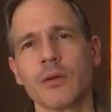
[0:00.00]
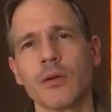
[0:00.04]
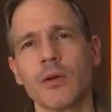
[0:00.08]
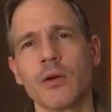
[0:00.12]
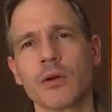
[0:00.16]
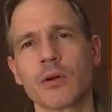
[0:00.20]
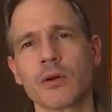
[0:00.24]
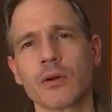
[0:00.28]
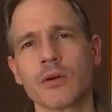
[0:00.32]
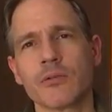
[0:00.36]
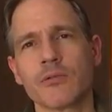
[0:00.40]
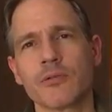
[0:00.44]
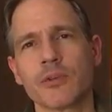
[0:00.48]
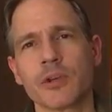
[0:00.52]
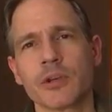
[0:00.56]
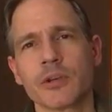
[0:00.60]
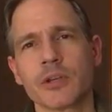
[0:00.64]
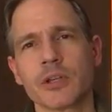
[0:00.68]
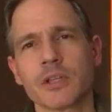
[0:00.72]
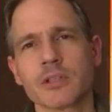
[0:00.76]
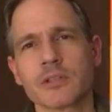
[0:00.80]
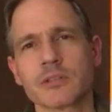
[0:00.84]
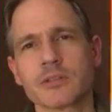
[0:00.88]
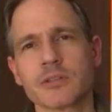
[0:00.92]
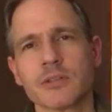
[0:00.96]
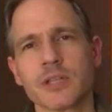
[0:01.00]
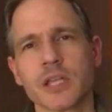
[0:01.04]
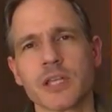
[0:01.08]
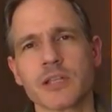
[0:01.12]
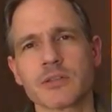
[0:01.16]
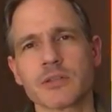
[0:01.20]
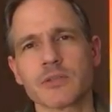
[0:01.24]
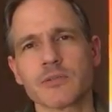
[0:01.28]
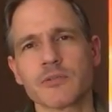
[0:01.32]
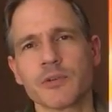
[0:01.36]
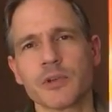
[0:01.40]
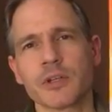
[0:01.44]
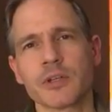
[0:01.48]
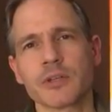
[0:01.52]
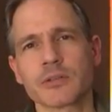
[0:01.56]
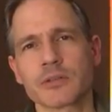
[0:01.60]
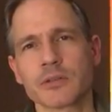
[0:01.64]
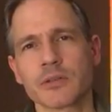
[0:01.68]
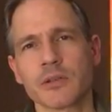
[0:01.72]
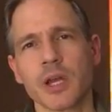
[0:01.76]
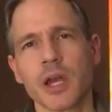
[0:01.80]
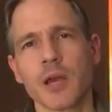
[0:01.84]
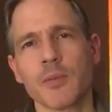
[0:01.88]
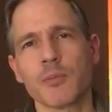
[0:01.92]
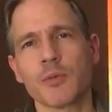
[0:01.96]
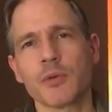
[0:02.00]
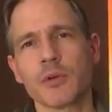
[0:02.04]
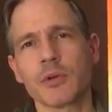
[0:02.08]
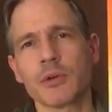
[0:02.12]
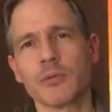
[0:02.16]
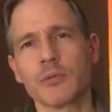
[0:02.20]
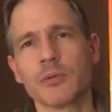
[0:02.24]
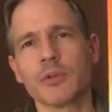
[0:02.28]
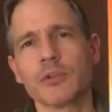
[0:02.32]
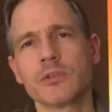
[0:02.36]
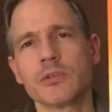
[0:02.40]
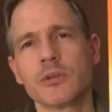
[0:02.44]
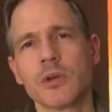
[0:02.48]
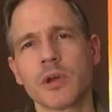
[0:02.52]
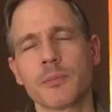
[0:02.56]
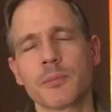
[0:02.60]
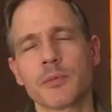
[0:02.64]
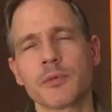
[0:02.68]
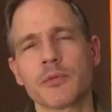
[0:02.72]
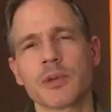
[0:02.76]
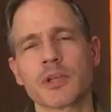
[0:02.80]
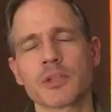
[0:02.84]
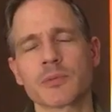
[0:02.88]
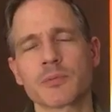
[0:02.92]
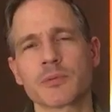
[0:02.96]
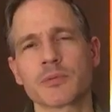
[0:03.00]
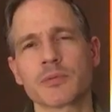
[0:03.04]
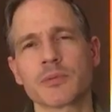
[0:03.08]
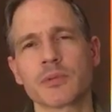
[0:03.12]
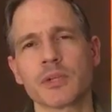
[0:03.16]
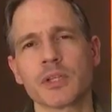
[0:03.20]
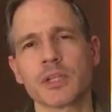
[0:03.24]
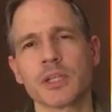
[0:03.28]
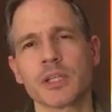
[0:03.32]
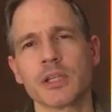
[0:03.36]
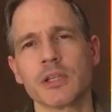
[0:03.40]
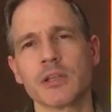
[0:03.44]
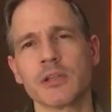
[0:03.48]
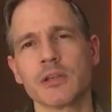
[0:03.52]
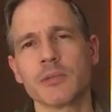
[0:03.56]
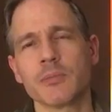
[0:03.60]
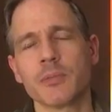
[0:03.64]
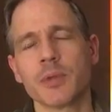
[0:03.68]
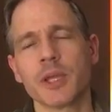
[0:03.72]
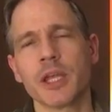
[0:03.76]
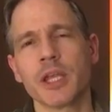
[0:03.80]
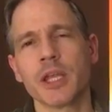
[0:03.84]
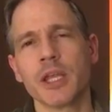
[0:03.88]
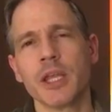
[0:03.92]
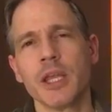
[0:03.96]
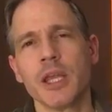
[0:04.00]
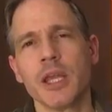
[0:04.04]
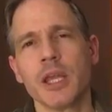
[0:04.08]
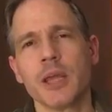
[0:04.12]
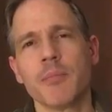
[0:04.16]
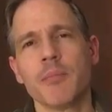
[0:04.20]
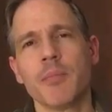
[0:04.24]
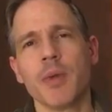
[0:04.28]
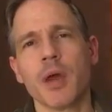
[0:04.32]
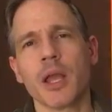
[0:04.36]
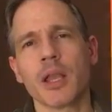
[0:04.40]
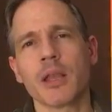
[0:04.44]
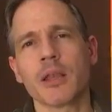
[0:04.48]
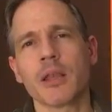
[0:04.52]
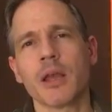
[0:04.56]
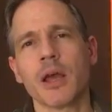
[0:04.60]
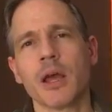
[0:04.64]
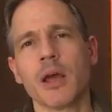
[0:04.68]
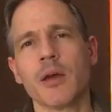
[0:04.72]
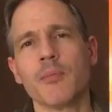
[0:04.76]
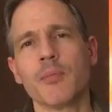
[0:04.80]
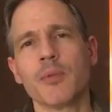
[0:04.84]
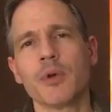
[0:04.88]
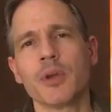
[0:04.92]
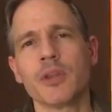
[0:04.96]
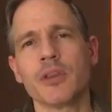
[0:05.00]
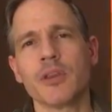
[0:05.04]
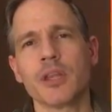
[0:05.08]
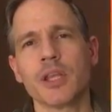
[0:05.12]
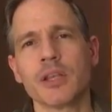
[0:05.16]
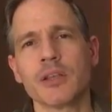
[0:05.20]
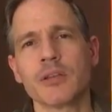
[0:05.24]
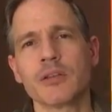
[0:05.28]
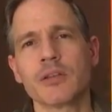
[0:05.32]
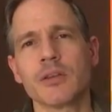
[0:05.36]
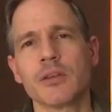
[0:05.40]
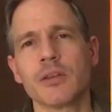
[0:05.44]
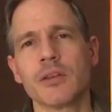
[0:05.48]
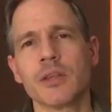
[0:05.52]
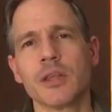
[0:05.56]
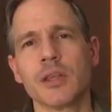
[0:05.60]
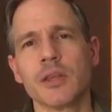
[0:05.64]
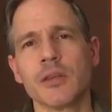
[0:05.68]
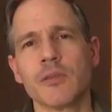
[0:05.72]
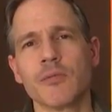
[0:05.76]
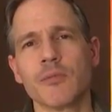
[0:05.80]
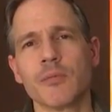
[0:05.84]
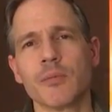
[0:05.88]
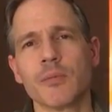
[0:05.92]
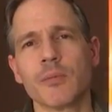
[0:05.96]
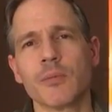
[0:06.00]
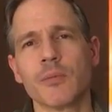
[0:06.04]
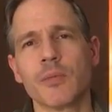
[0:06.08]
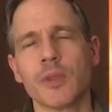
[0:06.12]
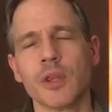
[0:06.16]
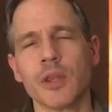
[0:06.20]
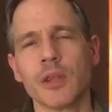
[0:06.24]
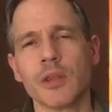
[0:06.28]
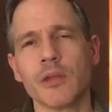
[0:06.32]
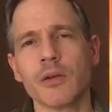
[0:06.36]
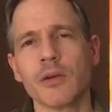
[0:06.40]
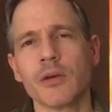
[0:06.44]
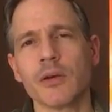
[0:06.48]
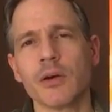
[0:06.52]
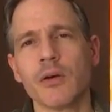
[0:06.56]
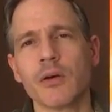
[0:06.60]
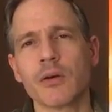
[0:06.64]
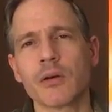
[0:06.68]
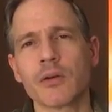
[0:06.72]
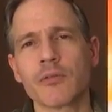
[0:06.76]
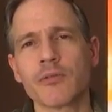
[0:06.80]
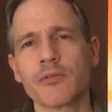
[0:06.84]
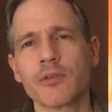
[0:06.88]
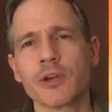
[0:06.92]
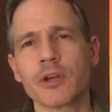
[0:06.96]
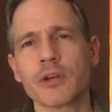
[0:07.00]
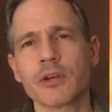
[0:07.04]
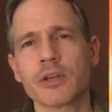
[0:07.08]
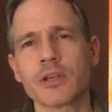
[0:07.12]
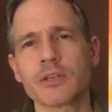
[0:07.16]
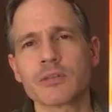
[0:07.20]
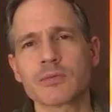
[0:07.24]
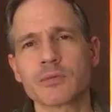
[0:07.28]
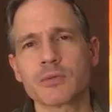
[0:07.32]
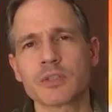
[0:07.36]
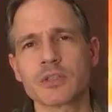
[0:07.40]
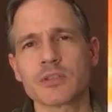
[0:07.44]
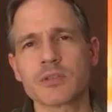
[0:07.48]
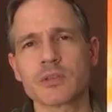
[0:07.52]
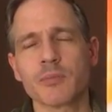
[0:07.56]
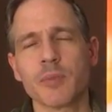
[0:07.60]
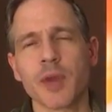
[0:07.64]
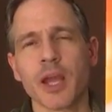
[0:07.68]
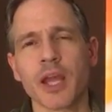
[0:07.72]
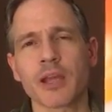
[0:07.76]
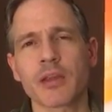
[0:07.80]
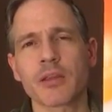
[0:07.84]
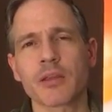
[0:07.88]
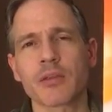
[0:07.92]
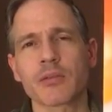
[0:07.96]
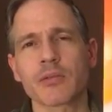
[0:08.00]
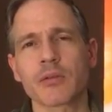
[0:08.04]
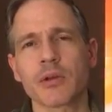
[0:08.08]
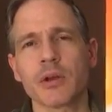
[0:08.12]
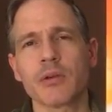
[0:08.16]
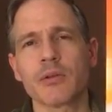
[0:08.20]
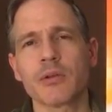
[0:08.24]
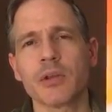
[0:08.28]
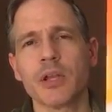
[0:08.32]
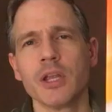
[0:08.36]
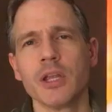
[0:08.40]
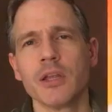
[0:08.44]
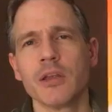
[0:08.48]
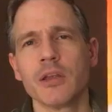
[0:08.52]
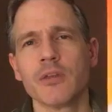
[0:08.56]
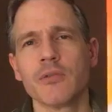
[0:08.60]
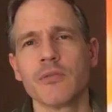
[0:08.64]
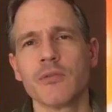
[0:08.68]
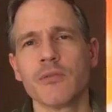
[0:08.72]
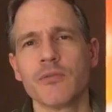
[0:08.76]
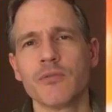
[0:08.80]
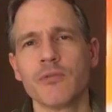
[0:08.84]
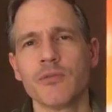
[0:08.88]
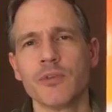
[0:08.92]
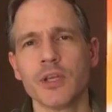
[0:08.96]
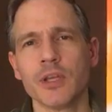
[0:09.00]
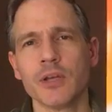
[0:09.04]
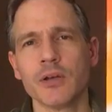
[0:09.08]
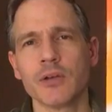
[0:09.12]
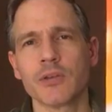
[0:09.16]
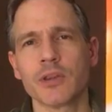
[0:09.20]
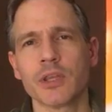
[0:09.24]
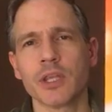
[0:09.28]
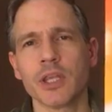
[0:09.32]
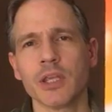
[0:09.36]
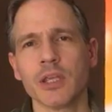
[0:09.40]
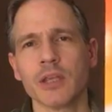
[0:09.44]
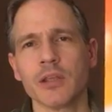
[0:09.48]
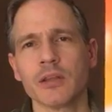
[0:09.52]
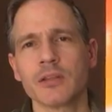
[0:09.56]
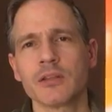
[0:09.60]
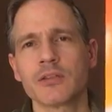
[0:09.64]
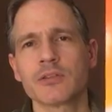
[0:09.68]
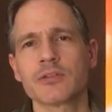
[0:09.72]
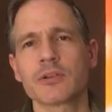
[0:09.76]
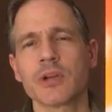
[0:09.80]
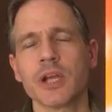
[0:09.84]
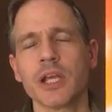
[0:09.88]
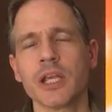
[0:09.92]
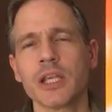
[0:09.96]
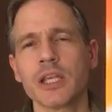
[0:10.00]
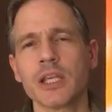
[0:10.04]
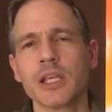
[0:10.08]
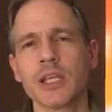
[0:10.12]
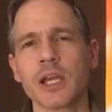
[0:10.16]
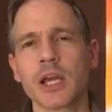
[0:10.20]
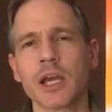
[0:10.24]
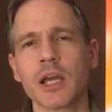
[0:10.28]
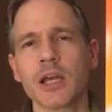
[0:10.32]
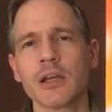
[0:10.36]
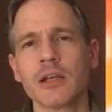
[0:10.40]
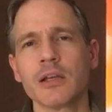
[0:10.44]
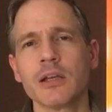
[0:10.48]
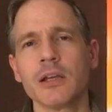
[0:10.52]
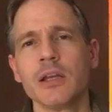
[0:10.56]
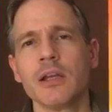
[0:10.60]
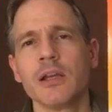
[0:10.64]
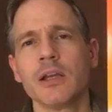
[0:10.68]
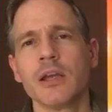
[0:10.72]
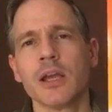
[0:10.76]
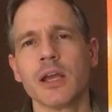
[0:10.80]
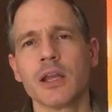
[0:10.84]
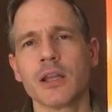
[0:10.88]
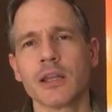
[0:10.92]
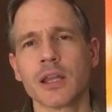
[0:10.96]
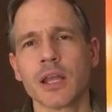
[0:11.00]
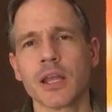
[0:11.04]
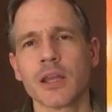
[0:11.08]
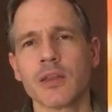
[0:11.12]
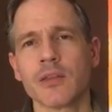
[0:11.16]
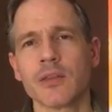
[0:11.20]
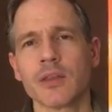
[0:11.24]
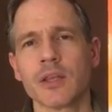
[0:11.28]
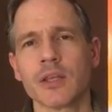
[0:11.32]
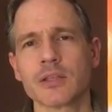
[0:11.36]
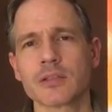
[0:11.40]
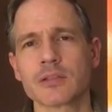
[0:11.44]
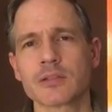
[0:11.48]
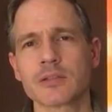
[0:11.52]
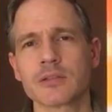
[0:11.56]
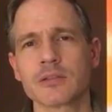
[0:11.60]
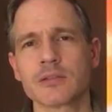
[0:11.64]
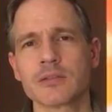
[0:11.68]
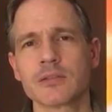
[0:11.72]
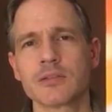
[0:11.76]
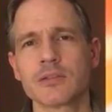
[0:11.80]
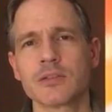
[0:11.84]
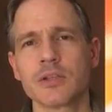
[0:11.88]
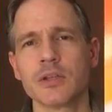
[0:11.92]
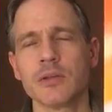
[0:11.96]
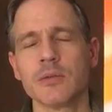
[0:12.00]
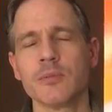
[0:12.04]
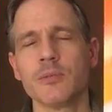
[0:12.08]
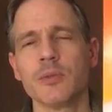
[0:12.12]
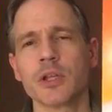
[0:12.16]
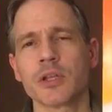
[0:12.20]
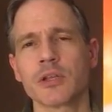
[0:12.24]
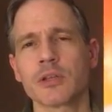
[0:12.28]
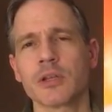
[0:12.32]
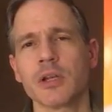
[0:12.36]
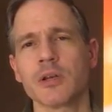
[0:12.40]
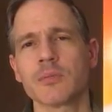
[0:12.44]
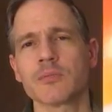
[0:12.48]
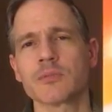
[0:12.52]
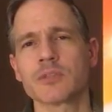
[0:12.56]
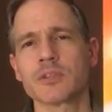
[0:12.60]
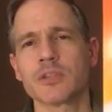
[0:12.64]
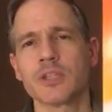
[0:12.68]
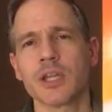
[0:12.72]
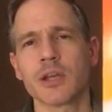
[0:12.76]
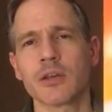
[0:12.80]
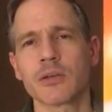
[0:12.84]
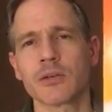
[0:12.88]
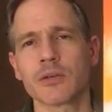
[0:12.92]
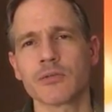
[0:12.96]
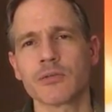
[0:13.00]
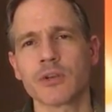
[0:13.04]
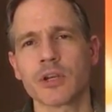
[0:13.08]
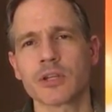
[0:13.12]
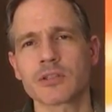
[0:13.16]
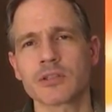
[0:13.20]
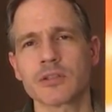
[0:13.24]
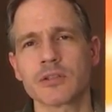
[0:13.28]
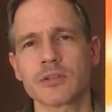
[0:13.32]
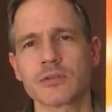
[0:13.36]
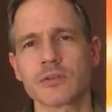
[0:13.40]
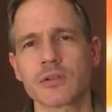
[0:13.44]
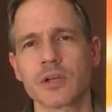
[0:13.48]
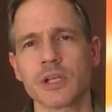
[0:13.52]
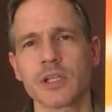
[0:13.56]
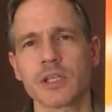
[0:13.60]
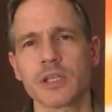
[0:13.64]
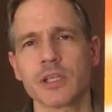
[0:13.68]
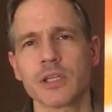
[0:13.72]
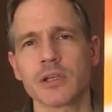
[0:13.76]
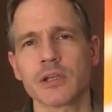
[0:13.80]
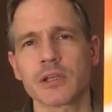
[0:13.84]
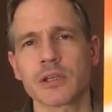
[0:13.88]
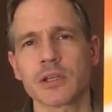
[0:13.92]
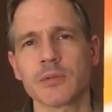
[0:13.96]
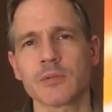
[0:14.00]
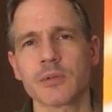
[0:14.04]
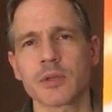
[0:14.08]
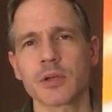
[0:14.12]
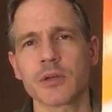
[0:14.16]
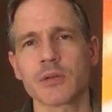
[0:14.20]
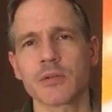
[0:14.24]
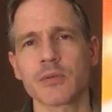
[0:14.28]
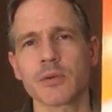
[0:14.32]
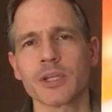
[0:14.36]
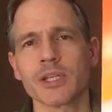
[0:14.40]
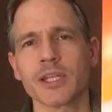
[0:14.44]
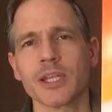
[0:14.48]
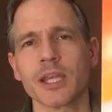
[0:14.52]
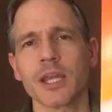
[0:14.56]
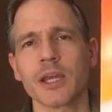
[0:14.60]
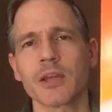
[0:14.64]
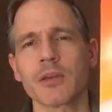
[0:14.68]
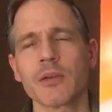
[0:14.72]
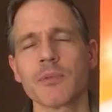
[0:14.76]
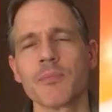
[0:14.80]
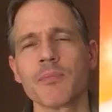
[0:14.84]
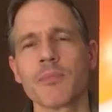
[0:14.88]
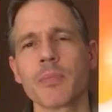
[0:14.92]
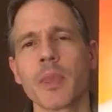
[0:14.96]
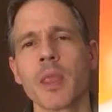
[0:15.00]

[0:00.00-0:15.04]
oropharynx and nasopharynx are up. We'll do upper respiratory a little bit, but breathe into the oropharynx, which is the back of the throat. Feel the trachea, and then this tube that comes down, the rest of the trachea coming all the way down,